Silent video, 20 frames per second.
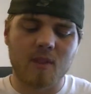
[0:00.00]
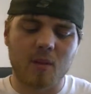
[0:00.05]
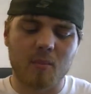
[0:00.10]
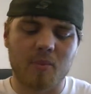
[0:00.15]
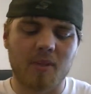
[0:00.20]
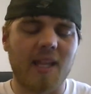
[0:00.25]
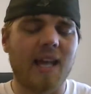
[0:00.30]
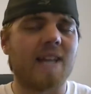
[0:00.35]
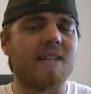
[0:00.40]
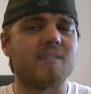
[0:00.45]

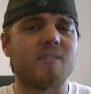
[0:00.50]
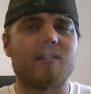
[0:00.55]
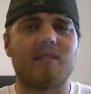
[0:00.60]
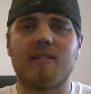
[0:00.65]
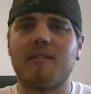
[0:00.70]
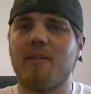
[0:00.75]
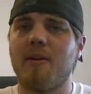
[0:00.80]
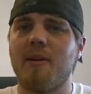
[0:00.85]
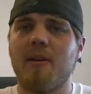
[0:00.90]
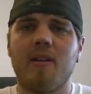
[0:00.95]
But that is
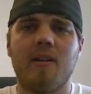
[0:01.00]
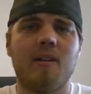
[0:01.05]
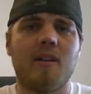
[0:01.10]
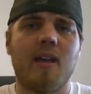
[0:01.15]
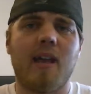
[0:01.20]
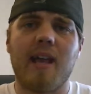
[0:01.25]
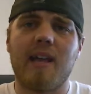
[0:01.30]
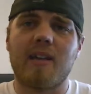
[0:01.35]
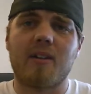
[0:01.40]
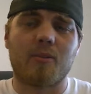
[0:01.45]

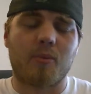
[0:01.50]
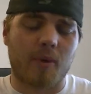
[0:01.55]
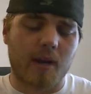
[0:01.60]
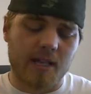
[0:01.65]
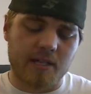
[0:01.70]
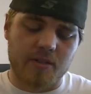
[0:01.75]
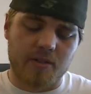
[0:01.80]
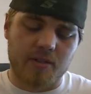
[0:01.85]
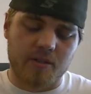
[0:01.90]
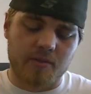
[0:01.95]
a
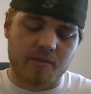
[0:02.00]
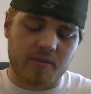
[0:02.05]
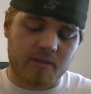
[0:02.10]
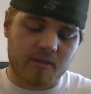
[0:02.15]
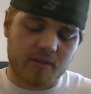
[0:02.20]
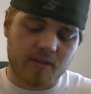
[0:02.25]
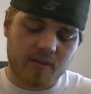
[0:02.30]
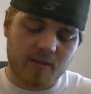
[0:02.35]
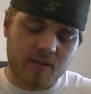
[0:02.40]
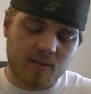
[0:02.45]
great
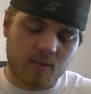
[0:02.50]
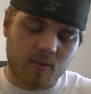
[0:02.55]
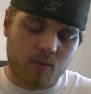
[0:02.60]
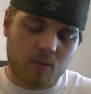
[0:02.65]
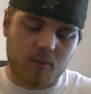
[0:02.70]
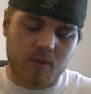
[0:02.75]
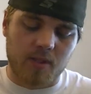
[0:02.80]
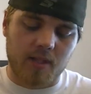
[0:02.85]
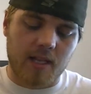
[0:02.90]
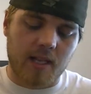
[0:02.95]
juice.
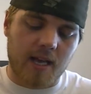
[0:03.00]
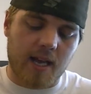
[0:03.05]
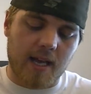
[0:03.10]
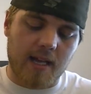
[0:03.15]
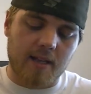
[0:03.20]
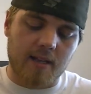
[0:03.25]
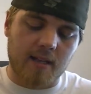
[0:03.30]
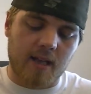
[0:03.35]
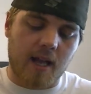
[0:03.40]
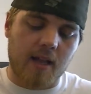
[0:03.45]
One that
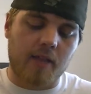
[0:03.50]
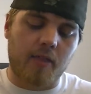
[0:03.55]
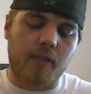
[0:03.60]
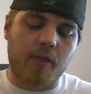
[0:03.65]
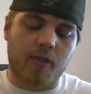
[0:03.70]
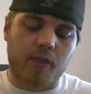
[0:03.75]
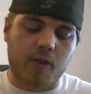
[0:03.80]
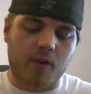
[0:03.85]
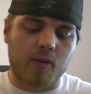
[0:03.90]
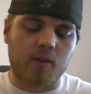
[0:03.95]
I
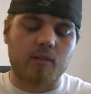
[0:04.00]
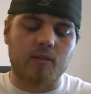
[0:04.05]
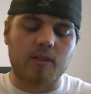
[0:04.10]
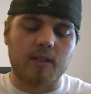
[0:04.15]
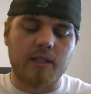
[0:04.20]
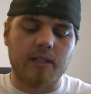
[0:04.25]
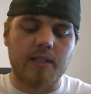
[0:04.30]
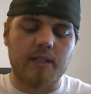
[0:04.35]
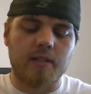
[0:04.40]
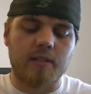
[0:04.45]

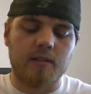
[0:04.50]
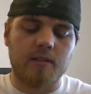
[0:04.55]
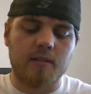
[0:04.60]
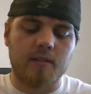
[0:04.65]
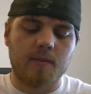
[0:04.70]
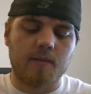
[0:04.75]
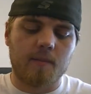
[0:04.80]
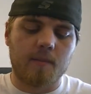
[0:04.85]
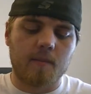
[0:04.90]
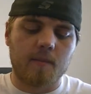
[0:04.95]
thoroughly
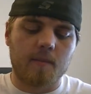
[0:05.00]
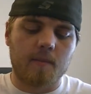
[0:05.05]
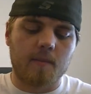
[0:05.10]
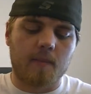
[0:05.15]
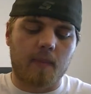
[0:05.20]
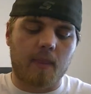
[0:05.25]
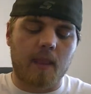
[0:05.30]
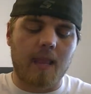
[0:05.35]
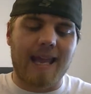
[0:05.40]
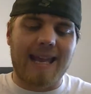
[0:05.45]

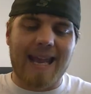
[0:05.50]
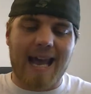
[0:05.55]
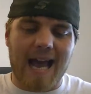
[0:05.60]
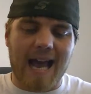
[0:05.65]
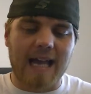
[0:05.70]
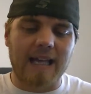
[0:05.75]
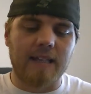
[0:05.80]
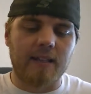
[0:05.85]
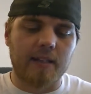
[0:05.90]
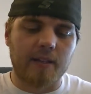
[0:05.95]
and
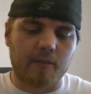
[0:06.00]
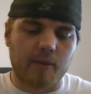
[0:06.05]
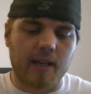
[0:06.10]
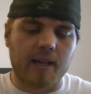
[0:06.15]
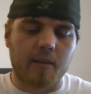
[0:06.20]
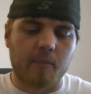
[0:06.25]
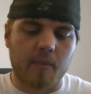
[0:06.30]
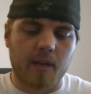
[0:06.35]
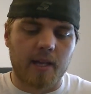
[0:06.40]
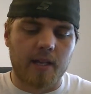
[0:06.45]
highly
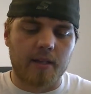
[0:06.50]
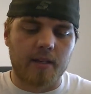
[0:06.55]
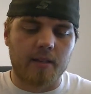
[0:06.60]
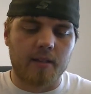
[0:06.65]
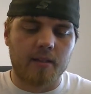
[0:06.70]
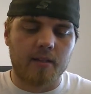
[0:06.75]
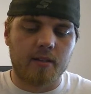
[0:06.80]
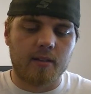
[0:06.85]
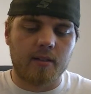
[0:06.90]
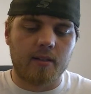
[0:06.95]
recommend.
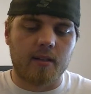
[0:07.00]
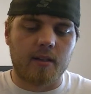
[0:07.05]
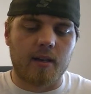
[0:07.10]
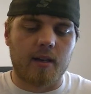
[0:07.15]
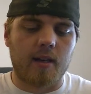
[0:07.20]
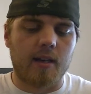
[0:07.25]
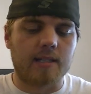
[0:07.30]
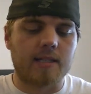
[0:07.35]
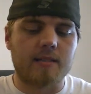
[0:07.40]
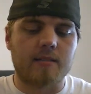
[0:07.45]

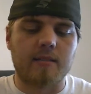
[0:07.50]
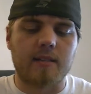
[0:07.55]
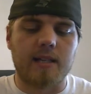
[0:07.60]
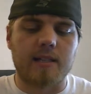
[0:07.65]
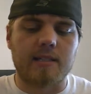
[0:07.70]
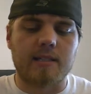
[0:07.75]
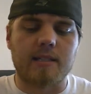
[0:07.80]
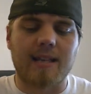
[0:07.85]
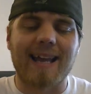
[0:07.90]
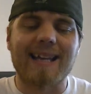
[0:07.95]
It's
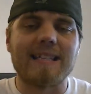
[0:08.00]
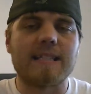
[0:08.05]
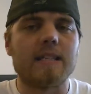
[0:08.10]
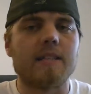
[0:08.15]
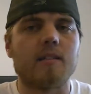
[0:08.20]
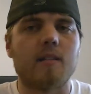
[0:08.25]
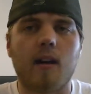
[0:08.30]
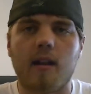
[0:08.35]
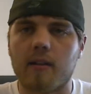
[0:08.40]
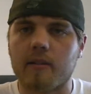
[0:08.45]

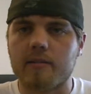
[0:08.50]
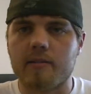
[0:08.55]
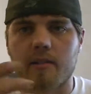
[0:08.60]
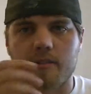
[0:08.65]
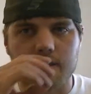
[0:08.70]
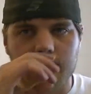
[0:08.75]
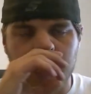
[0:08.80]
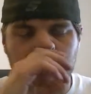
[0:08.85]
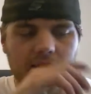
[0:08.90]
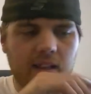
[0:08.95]
$19
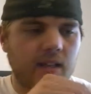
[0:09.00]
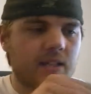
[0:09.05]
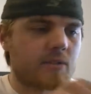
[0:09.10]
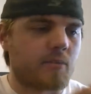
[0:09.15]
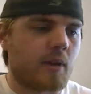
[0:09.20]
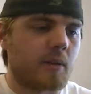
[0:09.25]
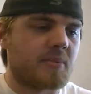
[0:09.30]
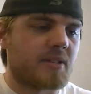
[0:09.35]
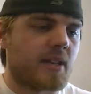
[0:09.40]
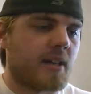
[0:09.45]
on Skyline's
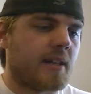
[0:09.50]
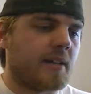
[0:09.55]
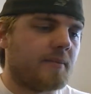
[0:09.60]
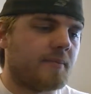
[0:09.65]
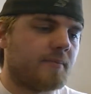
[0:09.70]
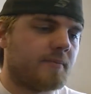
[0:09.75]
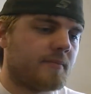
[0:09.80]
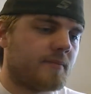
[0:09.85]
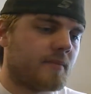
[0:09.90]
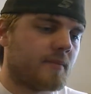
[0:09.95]
website.
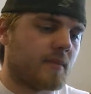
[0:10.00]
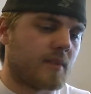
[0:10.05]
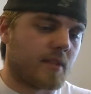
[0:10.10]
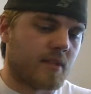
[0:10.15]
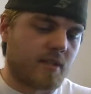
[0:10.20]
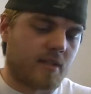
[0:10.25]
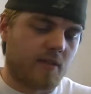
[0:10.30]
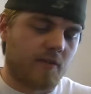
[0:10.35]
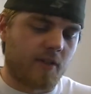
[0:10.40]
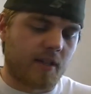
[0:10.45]

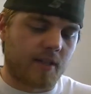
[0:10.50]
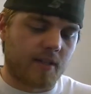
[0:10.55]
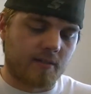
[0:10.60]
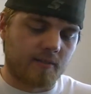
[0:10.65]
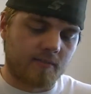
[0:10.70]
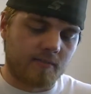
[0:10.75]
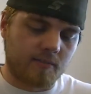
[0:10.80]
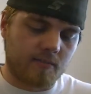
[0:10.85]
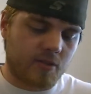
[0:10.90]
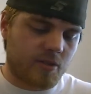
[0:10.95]
Let's see if I
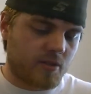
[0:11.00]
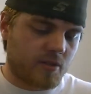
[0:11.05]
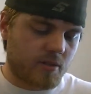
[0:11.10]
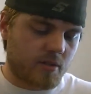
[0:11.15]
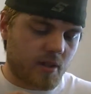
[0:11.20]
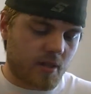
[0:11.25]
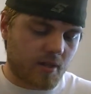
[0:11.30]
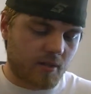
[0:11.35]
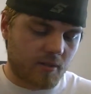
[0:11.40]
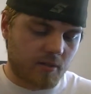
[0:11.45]
can
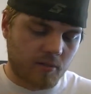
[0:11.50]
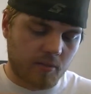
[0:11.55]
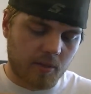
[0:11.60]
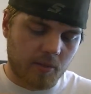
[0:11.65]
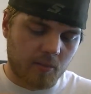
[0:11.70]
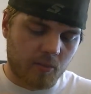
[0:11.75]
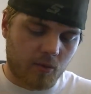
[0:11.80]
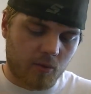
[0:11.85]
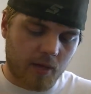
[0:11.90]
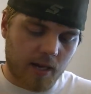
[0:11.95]
suck a little
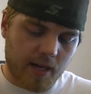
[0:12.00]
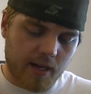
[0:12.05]
bit more